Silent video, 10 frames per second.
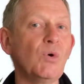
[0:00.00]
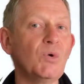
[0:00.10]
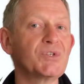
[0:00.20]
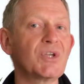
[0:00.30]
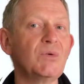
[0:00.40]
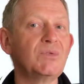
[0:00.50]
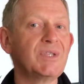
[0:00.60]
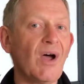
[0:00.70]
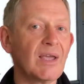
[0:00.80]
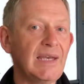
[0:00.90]
also
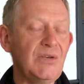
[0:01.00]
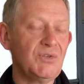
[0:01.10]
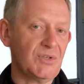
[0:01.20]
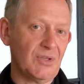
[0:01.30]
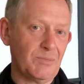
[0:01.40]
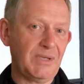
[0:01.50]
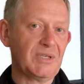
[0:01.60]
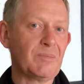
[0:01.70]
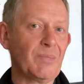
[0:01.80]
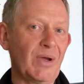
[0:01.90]
dial into the
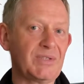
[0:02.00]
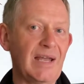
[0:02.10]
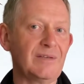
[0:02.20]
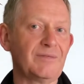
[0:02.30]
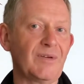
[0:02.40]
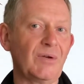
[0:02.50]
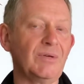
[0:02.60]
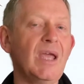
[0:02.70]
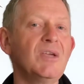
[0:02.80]
meeting by telephone